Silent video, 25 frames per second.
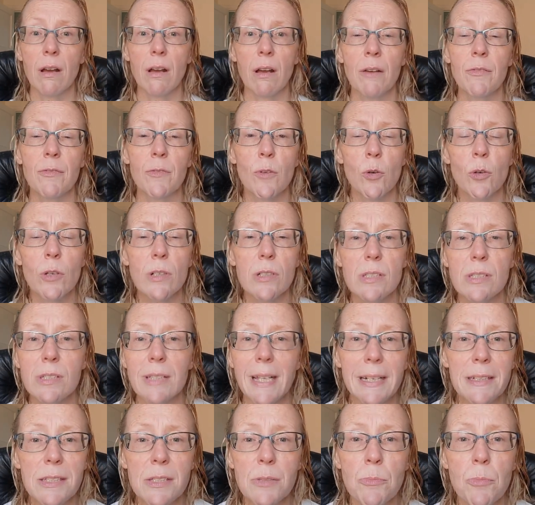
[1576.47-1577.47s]
Of course,
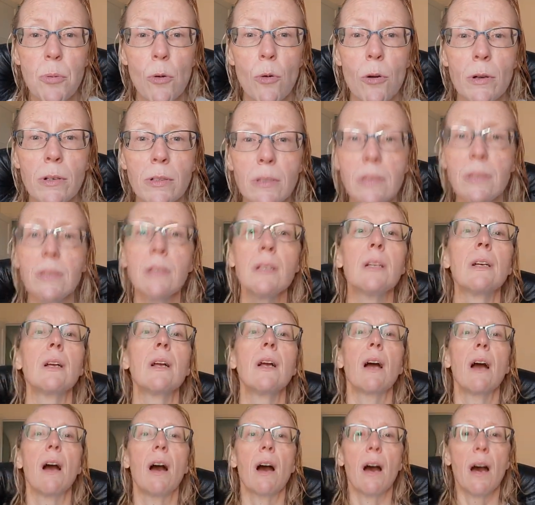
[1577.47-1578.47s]
that's important.
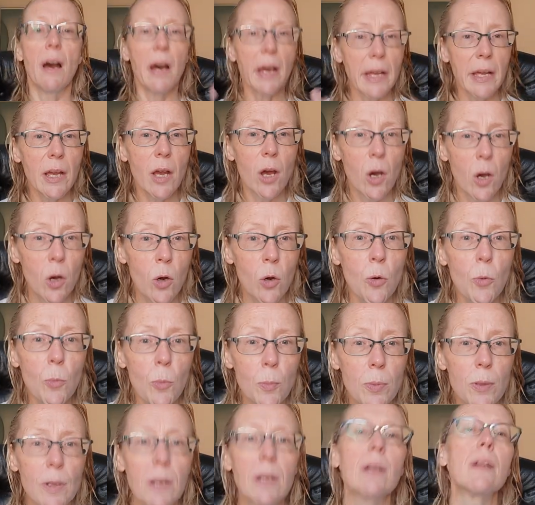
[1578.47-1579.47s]
I
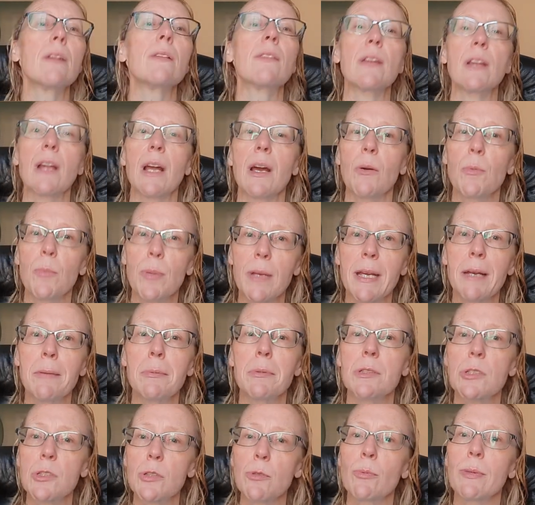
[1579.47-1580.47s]
hope that I will be
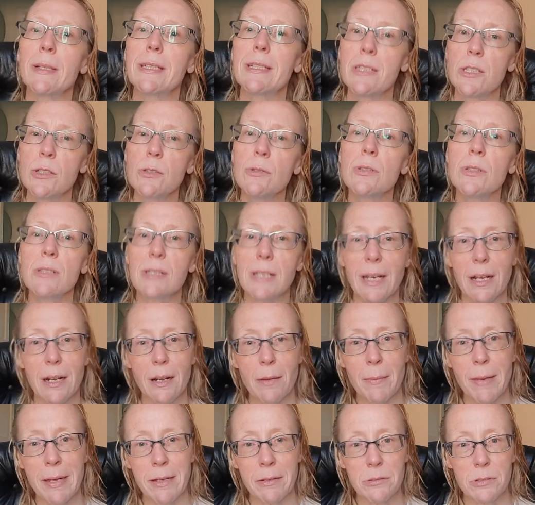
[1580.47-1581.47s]
able to reduce that
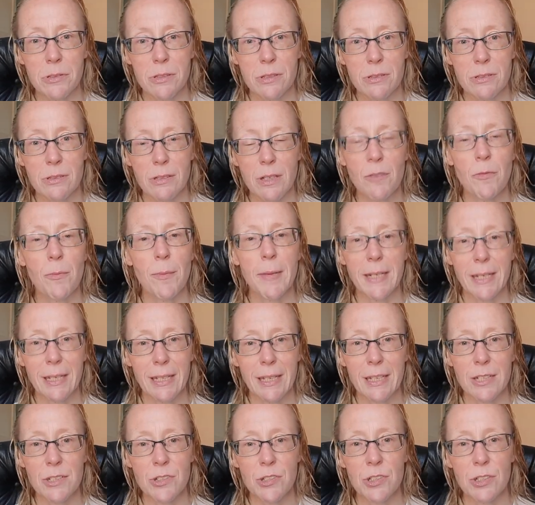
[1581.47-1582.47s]
amount of
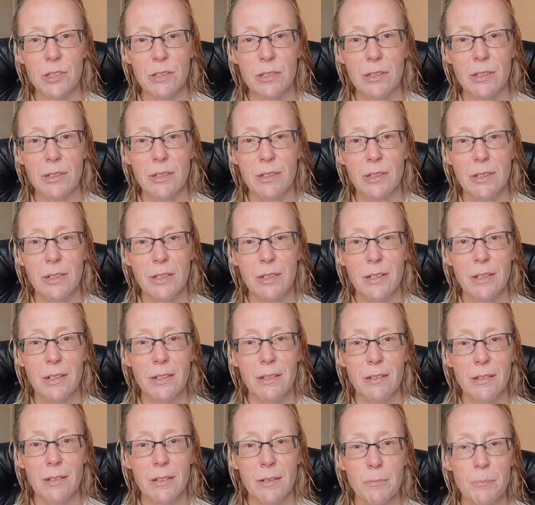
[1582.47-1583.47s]
medication.
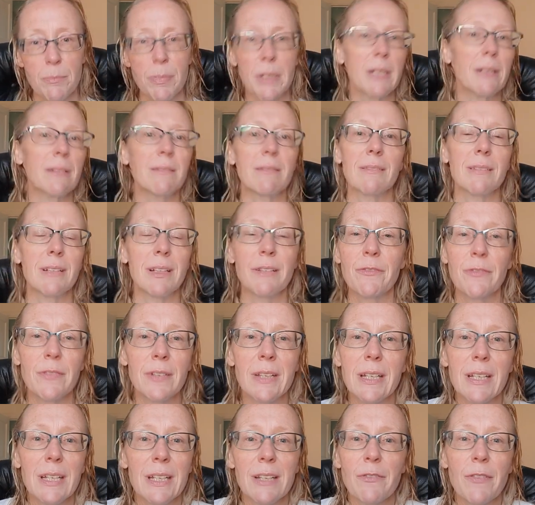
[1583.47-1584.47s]
But
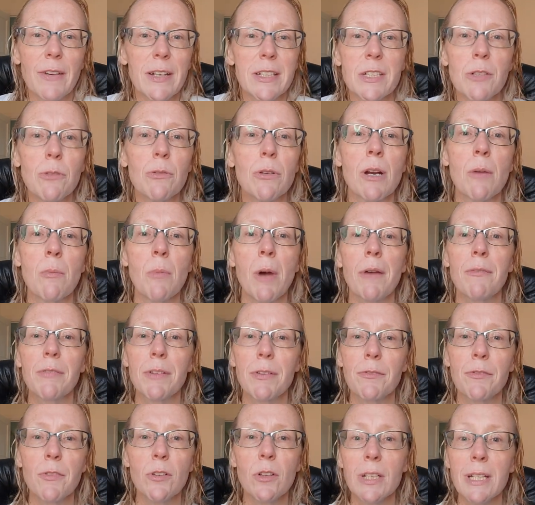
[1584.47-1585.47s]
if I don't come off
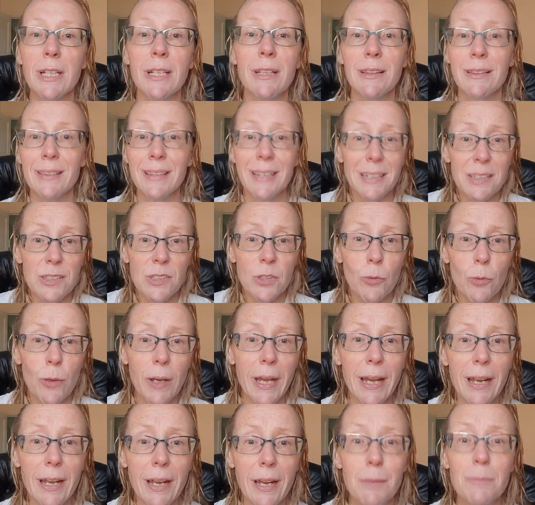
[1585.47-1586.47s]
it fully, that's
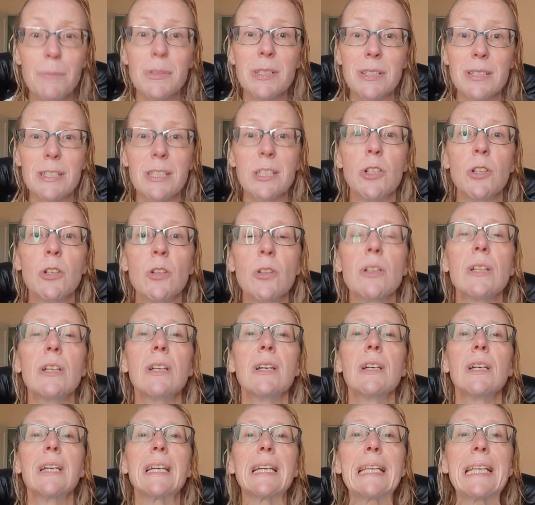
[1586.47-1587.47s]
okay. I'm still
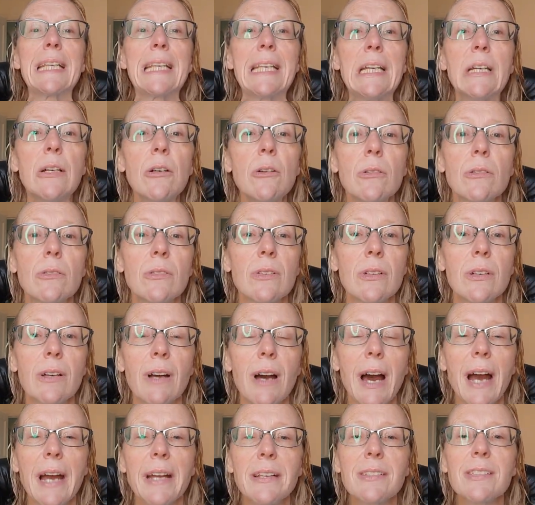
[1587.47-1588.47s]
healed.
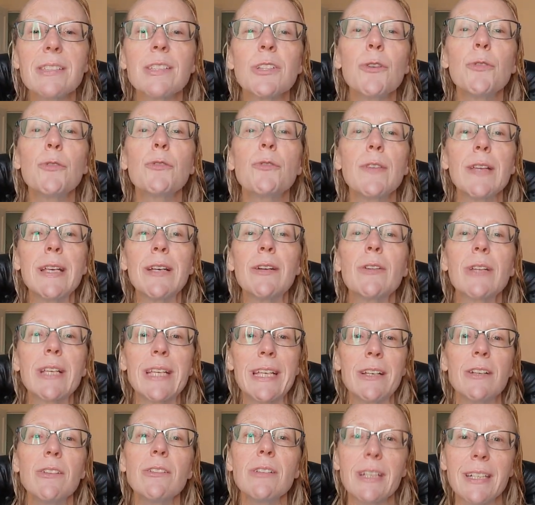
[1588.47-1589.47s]
I still feel
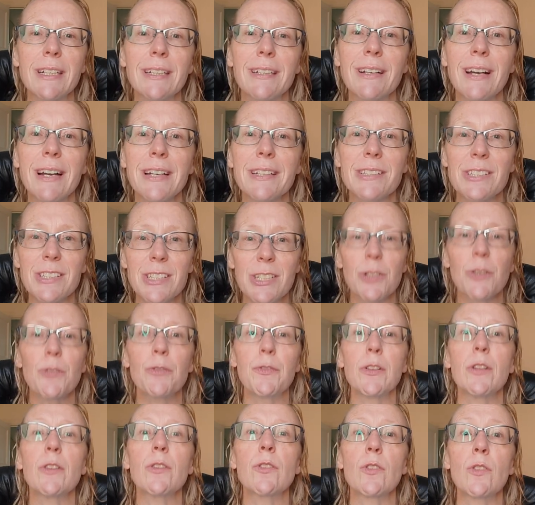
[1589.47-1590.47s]
healing. I still
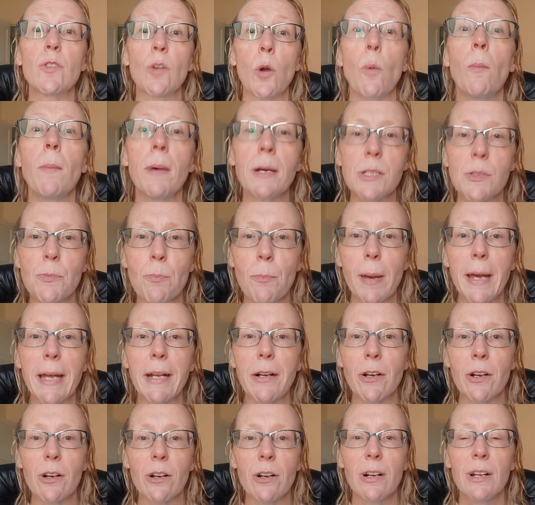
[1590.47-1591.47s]
feel so much
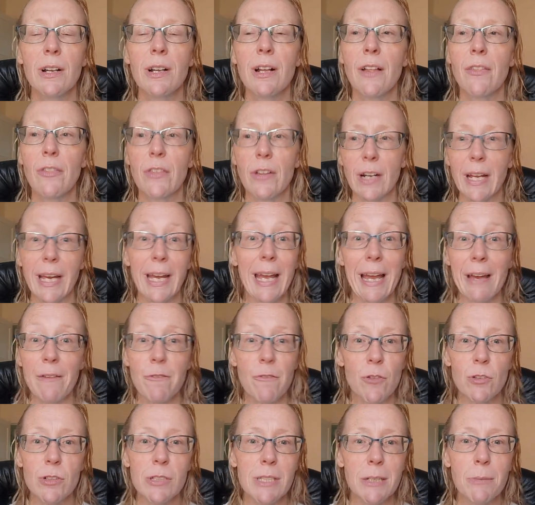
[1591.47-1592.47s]
better than I
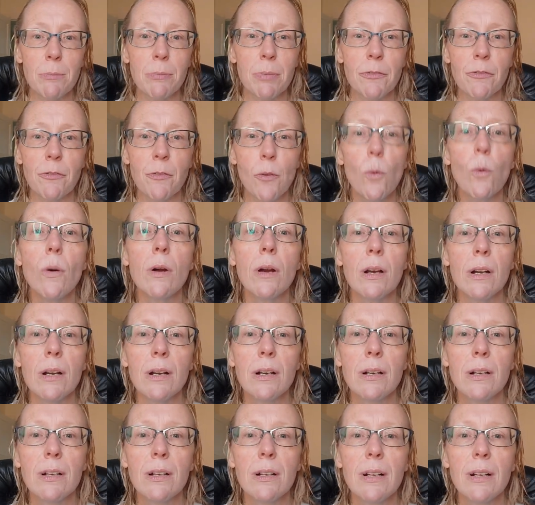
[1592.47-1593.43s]
ever did before.